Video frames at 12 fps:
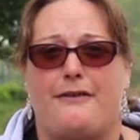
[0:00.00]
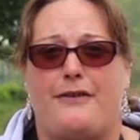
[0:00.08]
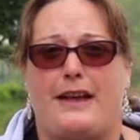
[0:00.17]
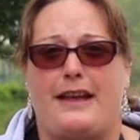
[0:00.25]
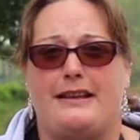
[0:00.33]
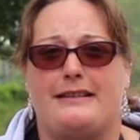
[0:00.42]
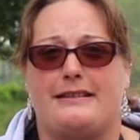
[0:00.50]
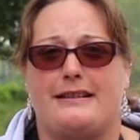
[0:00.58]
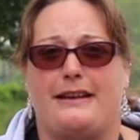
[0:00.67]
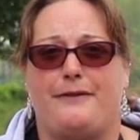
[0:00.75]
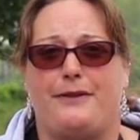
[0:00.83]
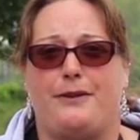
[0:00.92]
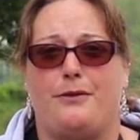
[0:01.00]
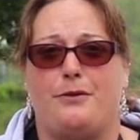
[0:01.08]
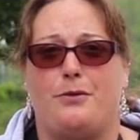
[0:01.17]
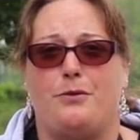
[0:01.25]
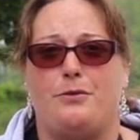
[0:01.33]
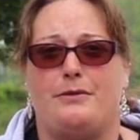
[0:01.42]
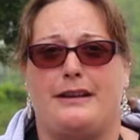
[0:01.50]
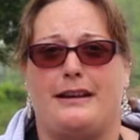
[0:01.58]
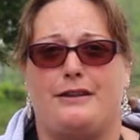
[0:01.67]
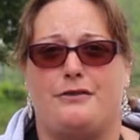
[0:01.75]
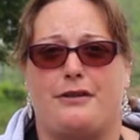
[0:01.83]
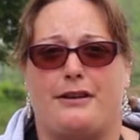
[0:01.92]
Fares give you all
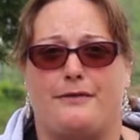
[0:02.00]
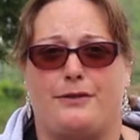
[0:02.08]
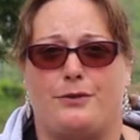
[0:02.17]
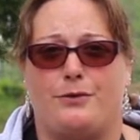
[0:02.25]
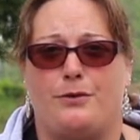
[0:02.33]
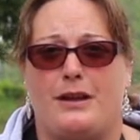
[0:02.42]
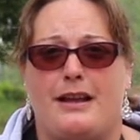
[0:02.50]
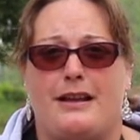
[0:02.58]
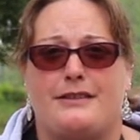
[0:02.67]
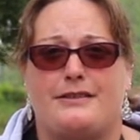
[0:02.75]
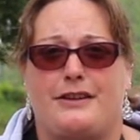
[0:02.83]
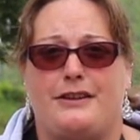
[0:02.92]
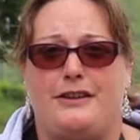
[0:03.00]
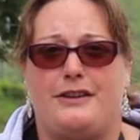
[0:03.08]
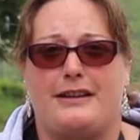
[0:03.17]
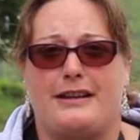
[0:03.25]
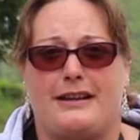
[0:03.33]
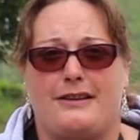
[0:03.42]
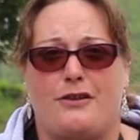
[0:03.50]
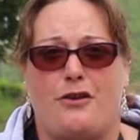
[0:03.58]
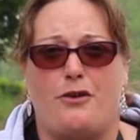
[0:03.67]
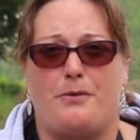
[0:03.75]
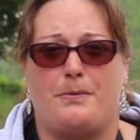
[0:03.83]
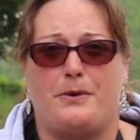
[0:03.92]
day travel so you can
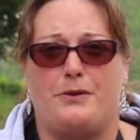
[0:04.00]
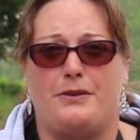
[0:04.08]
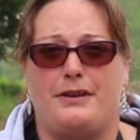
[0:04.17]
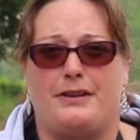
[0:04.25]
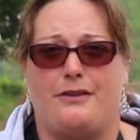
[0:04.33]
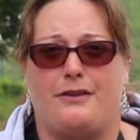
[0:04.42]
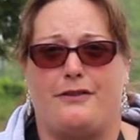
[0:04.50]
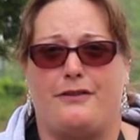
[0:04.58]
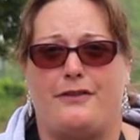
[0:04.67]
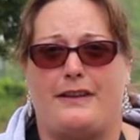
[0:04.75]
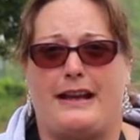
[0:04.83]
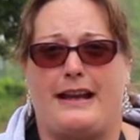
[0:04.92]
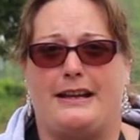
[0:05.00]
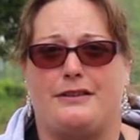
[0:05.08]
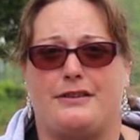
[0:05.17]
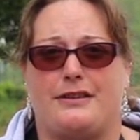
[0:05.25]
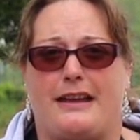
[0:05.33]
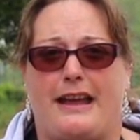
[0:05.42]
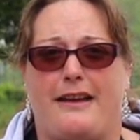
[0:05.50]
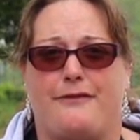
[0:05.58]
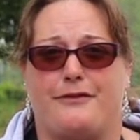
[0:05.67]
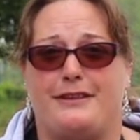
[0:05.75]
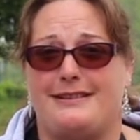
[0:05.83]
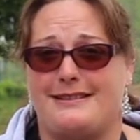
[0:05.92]
hop on and off at
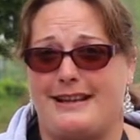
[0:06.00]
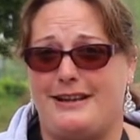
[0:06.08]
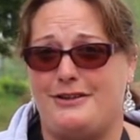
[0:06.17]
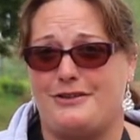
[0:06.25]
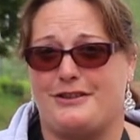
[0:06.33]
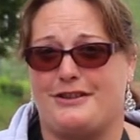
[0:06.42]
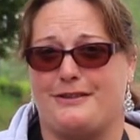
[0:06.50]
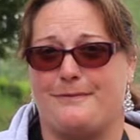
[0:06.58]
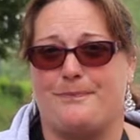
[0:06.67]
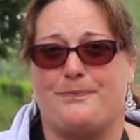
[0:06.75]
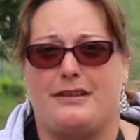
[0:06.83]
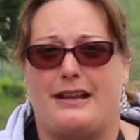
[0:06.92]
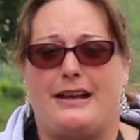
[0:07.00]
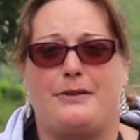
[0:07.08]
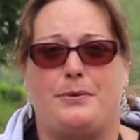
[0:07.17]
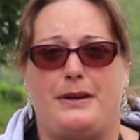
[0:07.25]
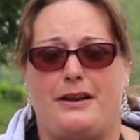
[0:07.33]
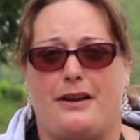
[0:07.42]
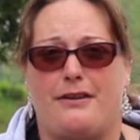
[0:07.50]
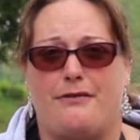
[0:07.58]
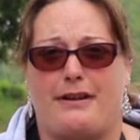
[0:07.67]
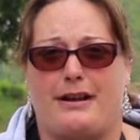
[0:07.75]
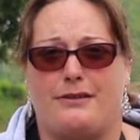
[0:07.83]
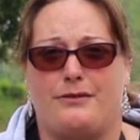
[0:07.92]
every station. As we go
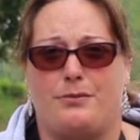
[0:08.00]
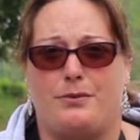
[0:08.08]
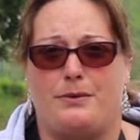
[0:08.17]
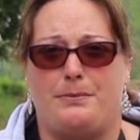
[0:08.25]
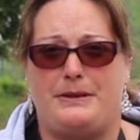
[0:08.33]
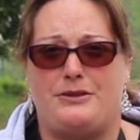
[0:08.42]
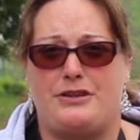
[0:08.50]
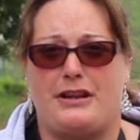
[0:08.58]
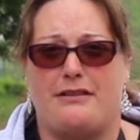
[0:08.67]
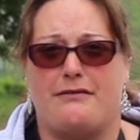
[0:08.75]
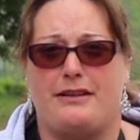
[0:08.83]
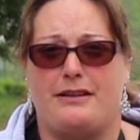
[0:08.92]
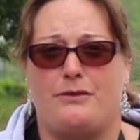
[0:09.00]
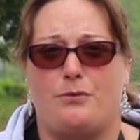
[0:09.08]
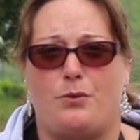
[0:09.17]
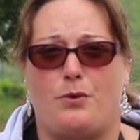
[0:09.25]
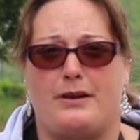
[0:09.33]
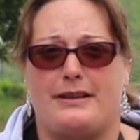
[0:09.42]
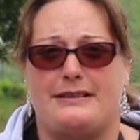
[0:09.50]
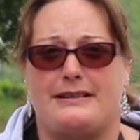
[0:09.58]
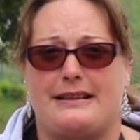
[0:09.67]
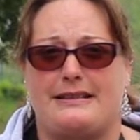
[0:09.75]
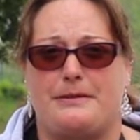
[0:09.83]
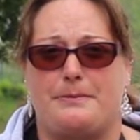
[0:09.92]
round, we'll be sharing what
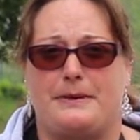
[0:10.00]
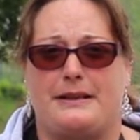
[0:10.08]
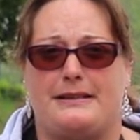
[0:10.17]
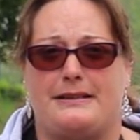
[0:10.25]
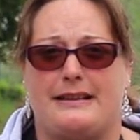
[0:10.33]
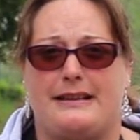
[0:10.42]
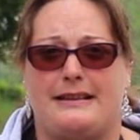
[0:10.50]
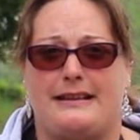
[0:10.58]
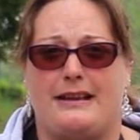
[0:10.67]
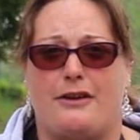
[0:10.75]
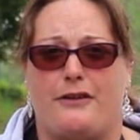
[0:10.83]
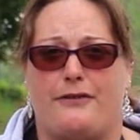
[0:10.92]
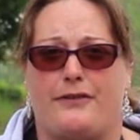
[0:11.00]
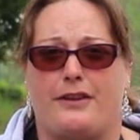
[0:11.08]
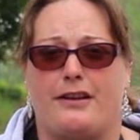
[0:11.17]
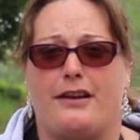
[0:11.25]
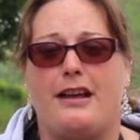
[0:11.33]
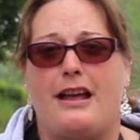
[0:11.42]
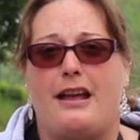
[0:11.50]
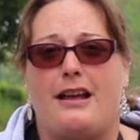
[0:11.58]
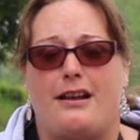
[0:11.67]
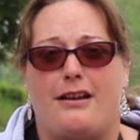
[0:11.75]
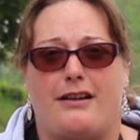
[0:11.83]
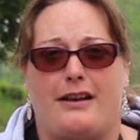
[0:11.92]
accessibility they offer,
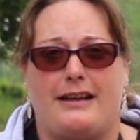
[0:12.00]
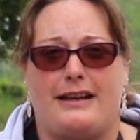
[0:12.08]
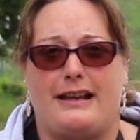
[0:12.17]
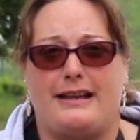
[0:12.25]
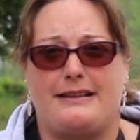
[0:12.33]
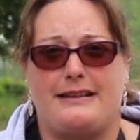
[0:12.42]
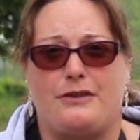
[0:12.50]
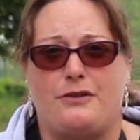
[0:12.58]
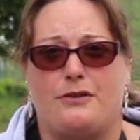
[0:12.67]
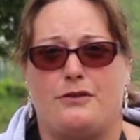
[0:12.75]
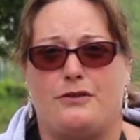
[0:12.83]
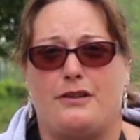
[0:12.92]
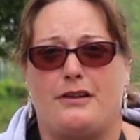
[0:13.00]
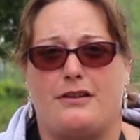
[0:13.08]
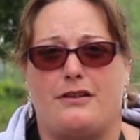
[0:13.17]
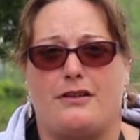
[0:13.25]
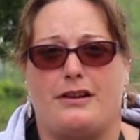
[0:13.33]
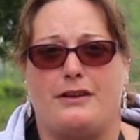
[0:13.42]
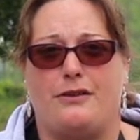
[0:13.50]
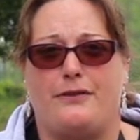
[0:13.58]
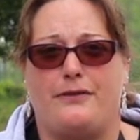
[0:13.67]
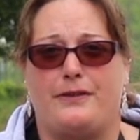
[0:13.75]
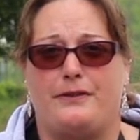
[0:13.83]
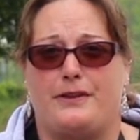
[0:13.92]
like getting on and
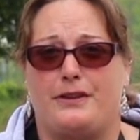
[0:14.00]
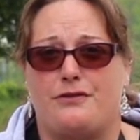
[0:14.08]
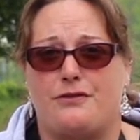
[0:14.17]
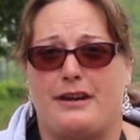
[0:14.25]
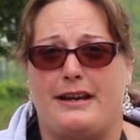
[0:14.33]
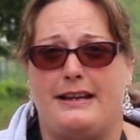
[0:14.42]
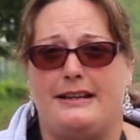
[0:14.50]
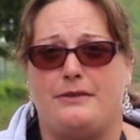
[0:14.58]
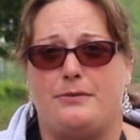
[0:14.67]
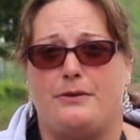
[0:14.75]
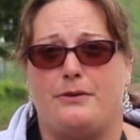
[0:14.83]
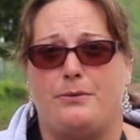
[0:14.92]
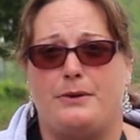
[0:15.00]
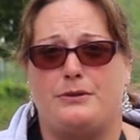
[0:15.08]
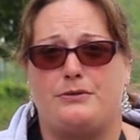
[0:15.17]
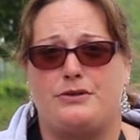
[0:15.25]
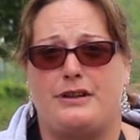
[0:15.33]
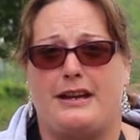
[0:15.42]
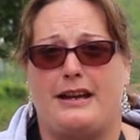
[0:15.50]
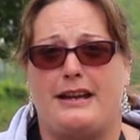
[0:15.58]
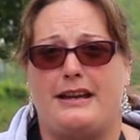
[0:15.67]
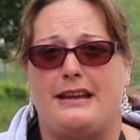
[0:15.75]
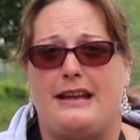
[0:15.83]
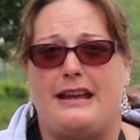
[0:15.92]
off of the trains with a wheelchair,